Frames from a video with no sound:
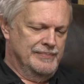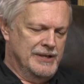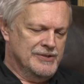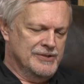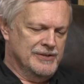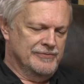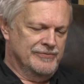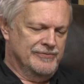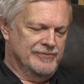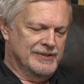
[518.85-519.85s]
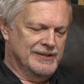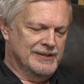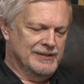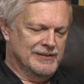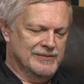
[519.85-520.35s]
mention of
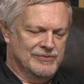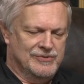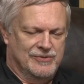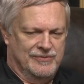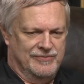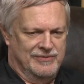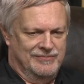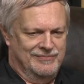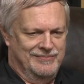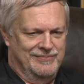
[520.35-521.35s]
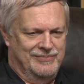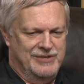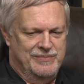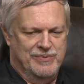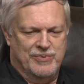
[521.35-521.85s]
uh, sort of
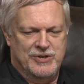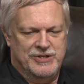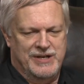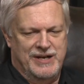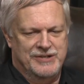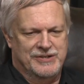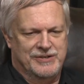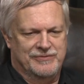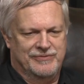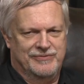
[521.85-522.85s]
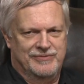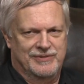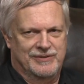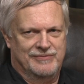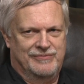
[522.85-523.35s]
deep appreciation of,
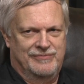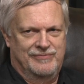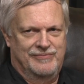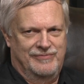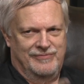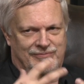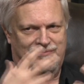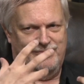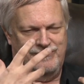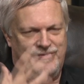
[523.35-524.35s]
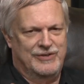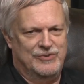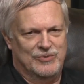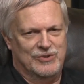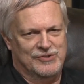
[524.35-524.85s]
of
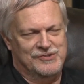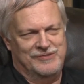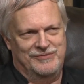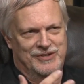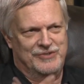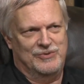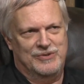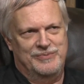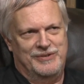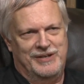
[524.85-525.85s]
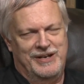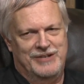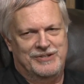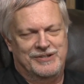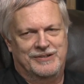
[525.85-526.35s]
visuals and visual
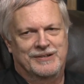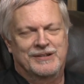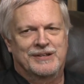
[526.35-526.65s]
communication